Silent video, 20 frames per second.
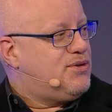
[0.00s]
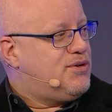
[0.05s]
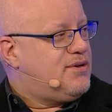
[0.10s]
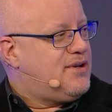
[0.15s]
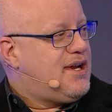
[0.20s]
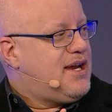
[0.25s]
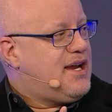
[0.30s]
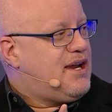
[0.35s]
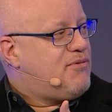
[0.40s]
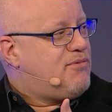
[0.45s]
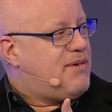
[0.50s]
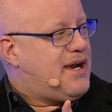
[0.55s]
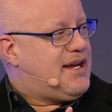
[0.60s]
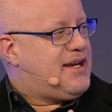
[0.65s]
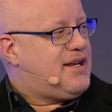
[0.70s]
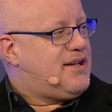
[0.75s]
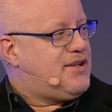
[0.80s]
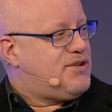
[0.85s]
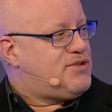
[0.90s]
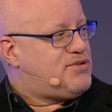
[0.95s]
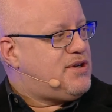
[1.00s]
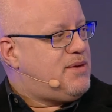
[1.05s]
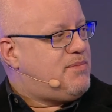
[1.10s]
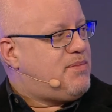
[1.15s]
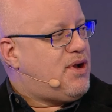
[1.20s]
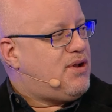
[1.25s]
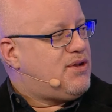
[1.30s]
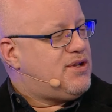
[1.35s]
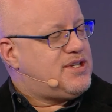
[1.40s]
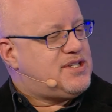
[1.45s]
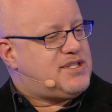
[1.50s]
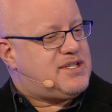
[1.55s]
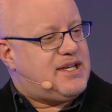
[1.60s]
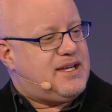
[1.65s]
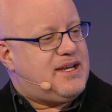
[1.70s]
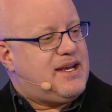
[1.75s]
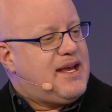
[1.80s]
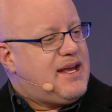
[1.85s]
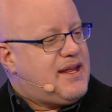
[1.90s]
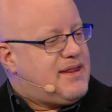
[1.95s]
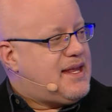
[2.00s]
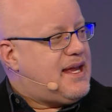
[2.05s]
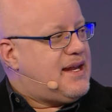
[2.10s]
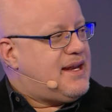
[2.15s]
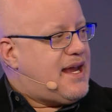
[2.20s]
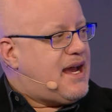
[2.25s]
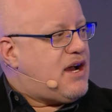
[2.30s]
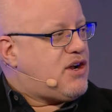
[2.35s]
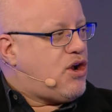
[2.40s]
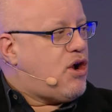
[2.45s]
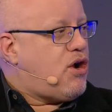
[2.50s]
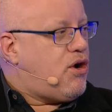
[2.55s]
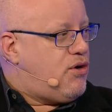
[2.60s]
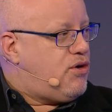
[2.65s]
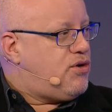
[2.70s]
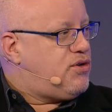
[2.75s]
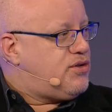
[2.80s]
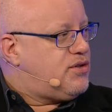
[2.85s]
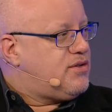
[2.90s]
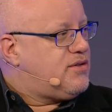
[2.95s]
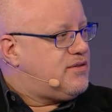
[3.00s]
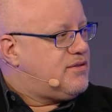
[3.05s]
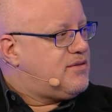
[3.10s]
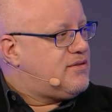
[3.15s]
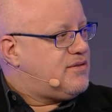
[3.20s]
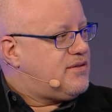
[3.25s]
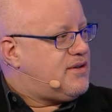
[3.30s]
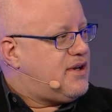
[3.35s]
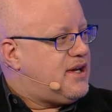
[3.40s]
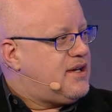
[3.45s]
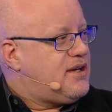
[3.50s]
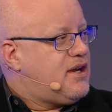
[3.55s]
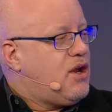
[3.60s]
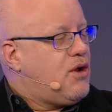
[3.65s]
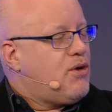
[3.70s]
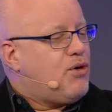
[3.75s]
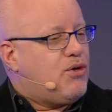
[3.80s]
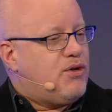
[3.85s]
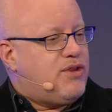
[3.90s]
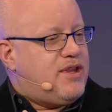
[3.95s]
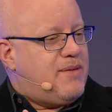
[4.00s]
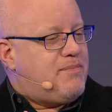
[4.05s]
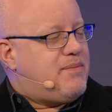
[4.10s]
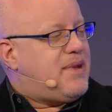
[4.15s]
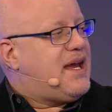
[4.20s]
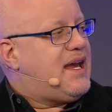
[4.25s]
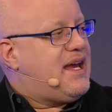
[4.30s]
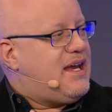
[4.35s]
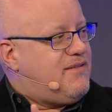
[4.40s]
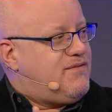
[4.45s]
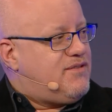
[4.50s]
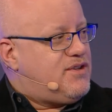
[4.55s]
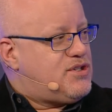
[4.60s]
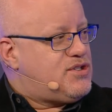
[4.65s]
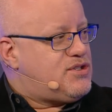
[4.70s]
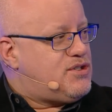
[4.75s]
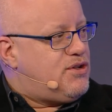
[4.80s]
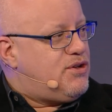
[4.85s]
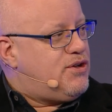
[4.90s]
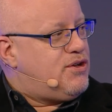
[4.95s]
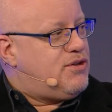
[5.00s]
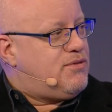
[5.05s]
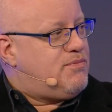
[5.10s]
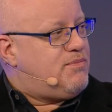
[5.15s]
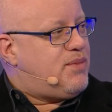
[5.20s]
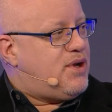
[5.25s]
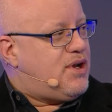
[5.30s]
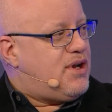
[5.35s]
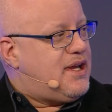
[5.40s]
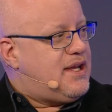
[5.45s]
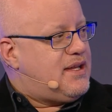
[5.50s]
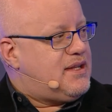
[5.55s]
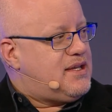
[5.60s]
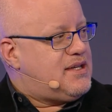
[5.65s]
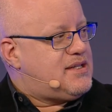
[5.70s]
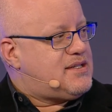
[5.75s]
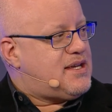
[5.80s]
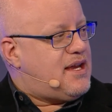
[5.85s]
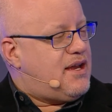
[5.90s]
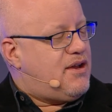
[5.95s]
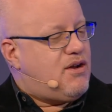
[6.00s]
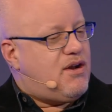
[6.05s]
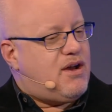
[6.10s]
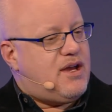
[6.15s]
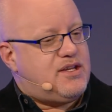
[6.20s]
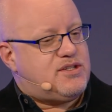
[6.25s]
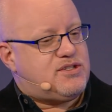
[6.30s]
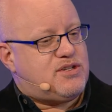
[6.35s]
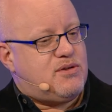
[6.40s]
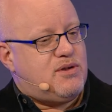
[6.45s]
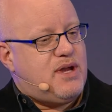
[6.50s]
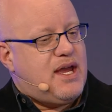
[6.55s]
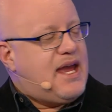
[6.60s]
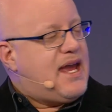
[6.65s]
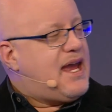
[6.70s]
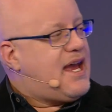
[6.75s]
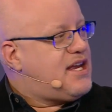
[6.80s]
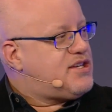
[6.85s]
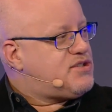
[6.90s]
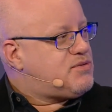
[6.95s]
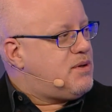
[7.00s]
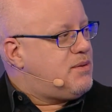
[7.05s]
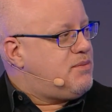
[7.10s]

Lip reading: or regulatory policy. They're now code, right? Or they're behaviors learned by these AIs. So as